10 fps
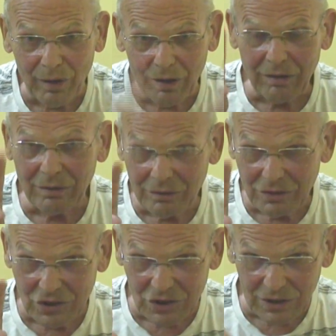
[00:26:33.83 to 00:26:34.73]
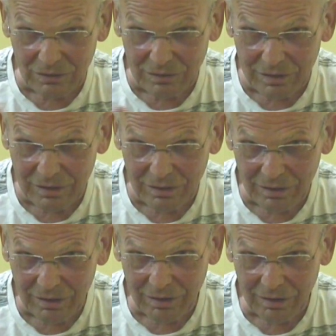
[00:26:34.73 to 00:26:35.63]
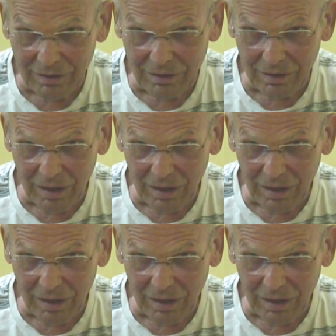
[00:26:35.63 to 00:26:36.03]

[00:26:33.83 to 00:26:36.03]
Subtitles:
our children